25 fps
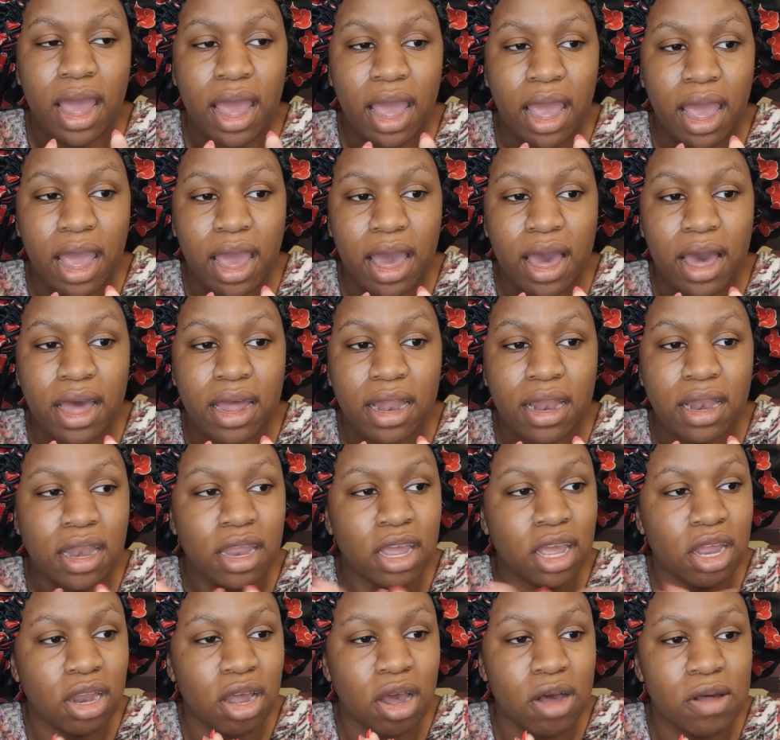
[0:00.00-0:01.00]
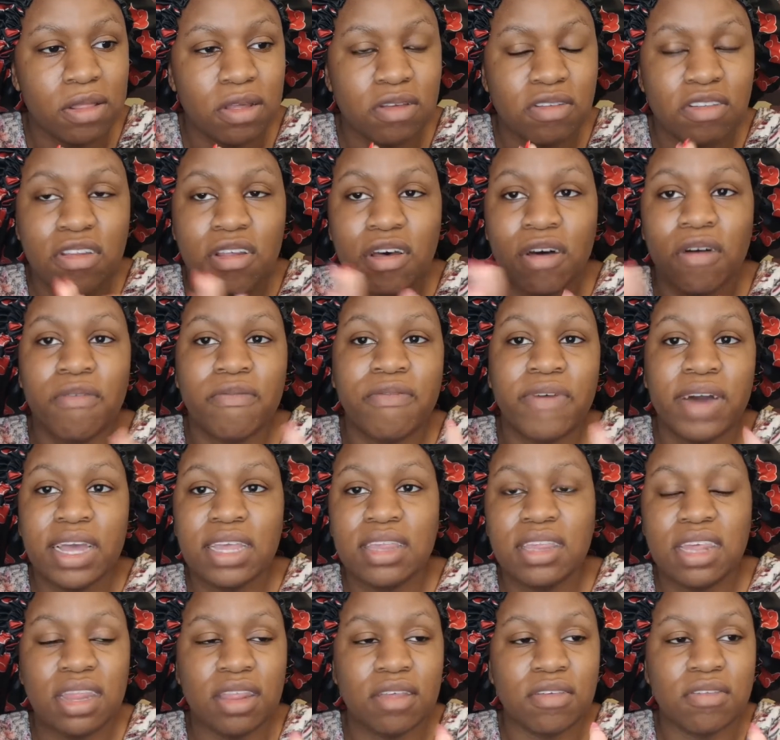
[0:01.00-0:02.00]
And, you know, there's a little fight
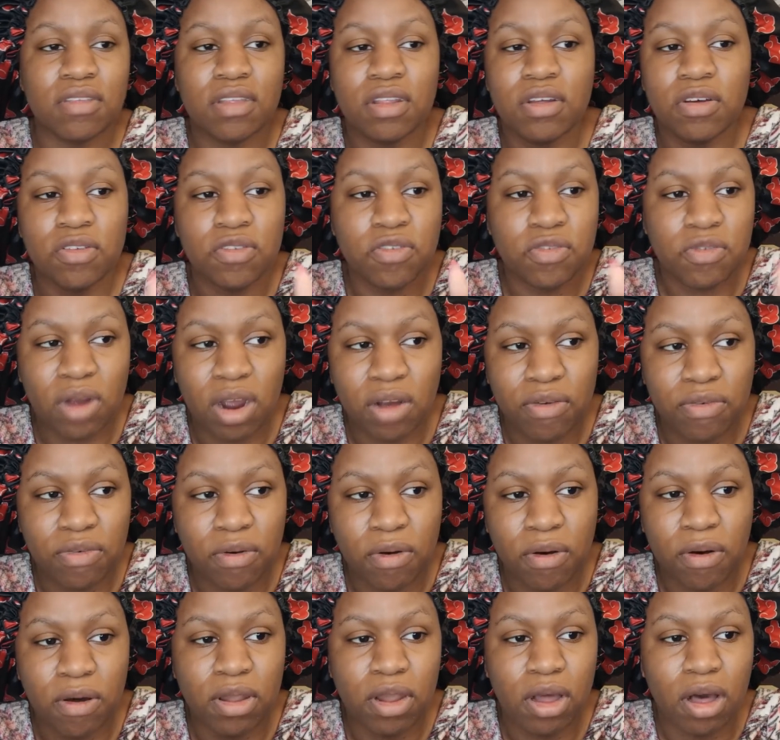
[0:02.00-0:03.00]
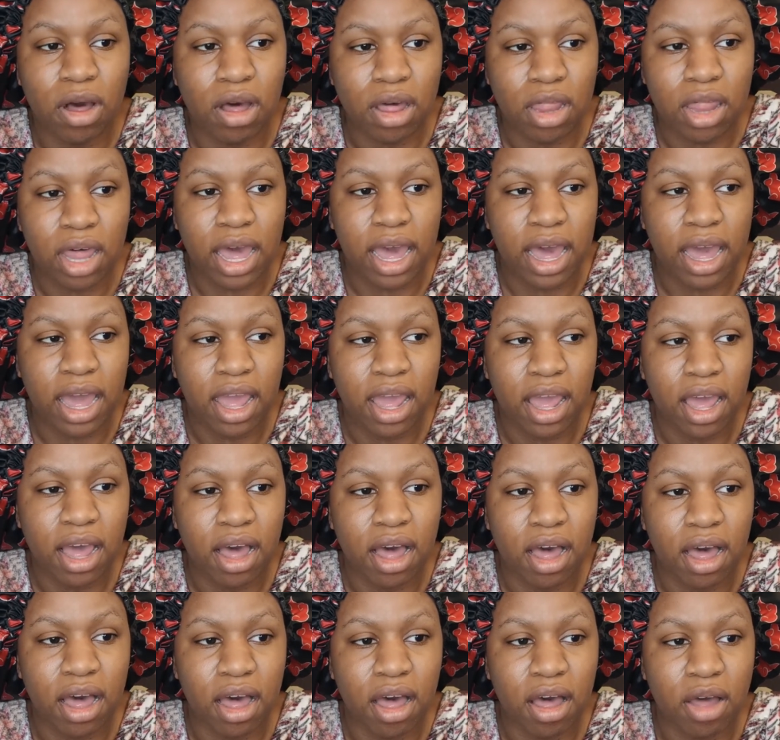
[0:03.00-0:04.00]
scene, there's a little scruffle and all
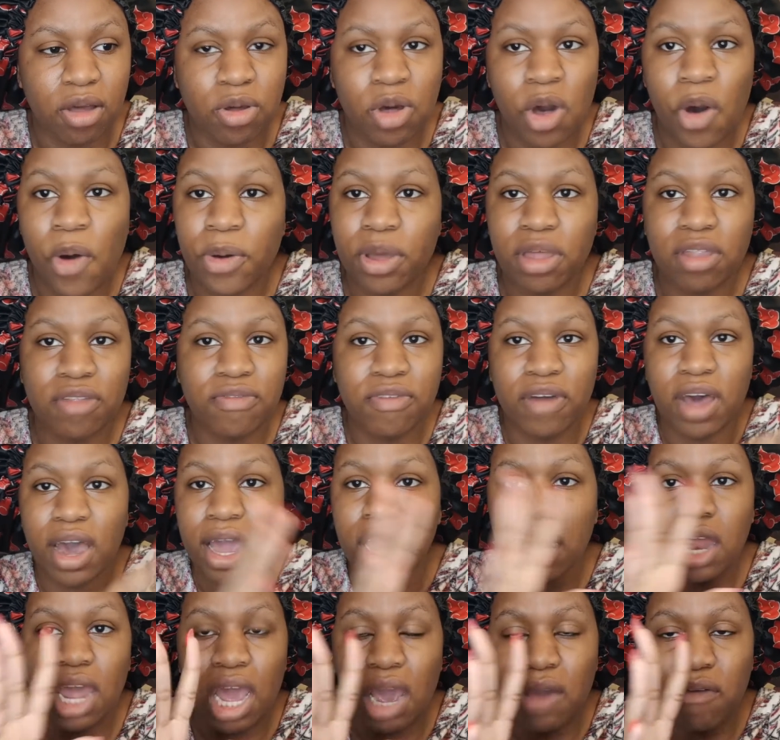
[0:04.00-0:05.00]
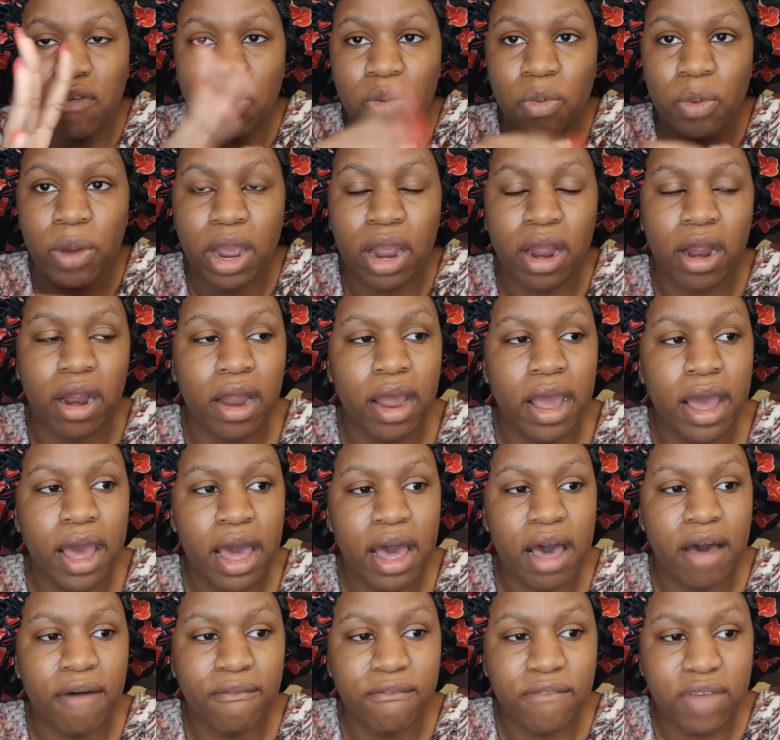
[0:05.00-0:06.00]
that. Coke is flying everywhere.
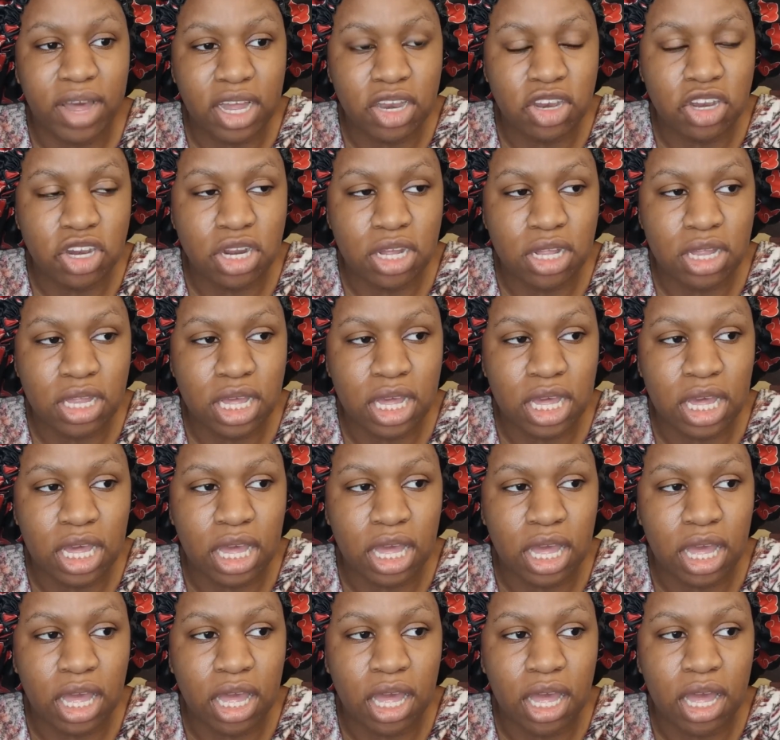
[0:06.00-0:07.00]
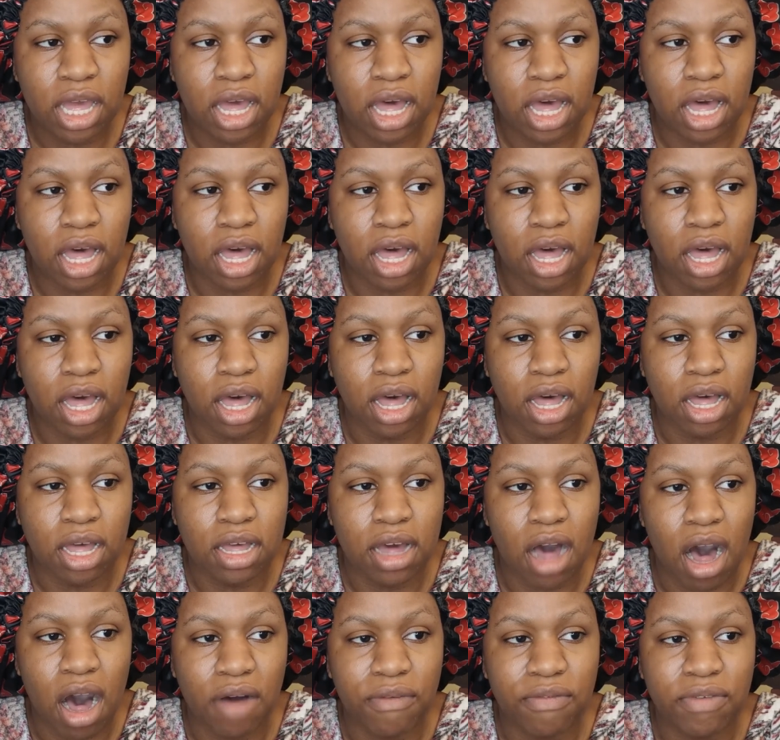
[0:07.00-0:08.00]
Eventually,
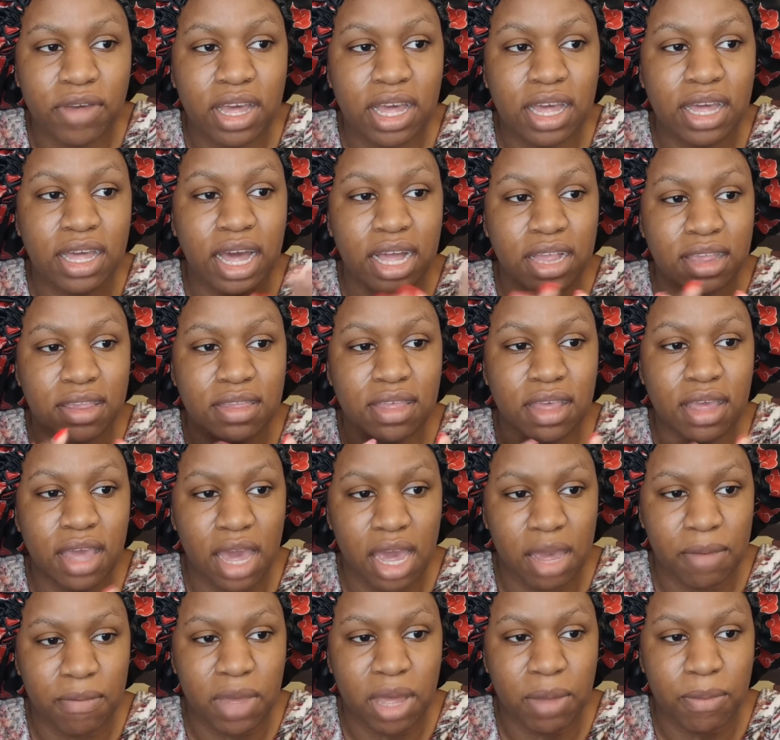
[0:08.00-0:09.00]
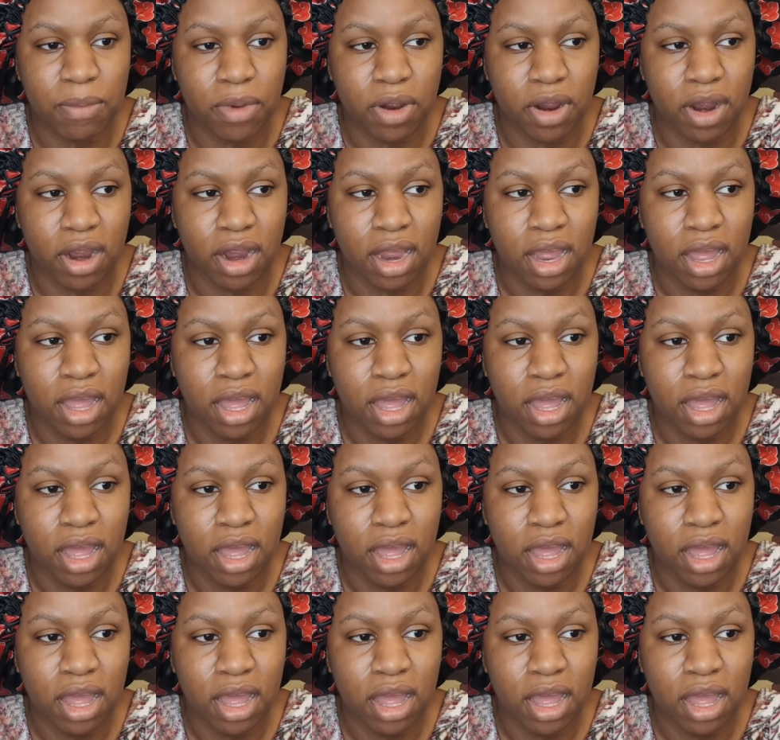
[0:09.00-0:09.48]
Coffee gets the gang member